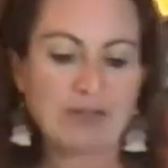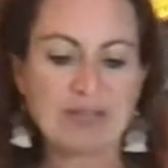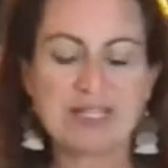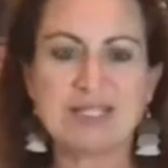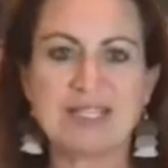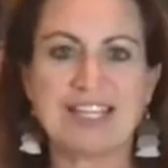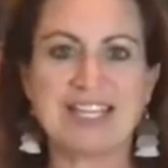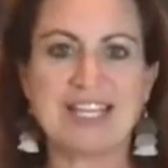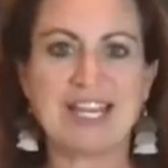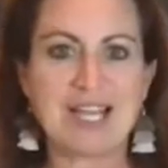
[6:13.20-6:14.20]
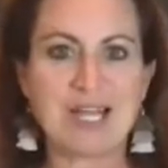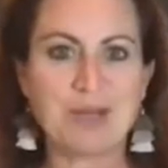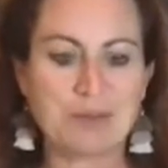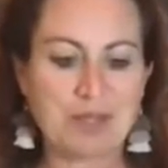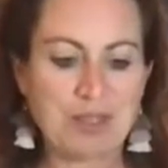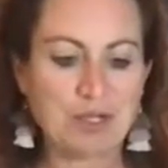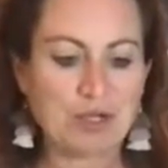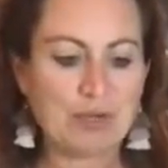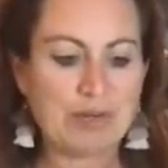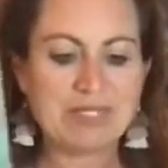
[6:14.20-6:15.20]
do these in um, the
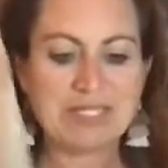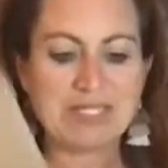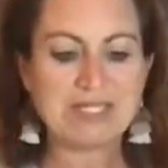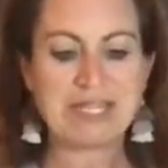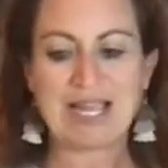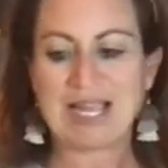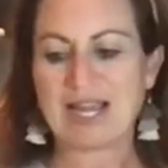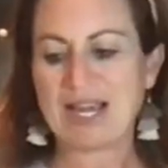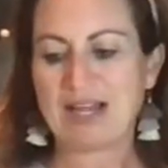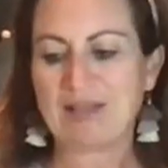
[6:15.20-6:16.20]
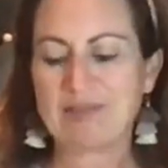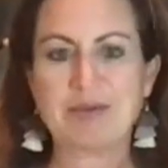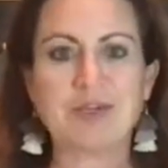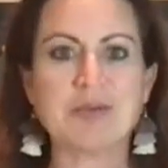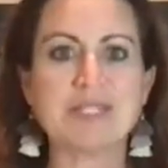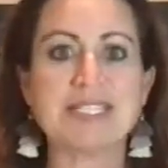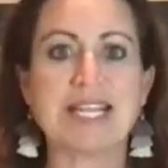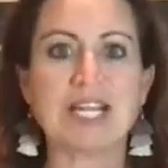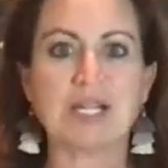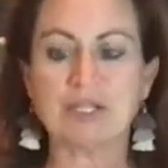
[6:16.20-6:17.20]
Crimson Tide, Alabama Crimson
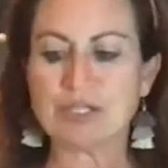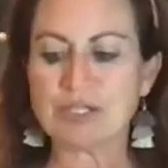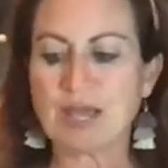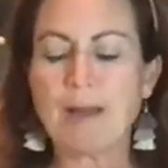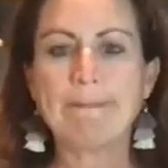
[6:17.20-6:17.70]
Tide colors.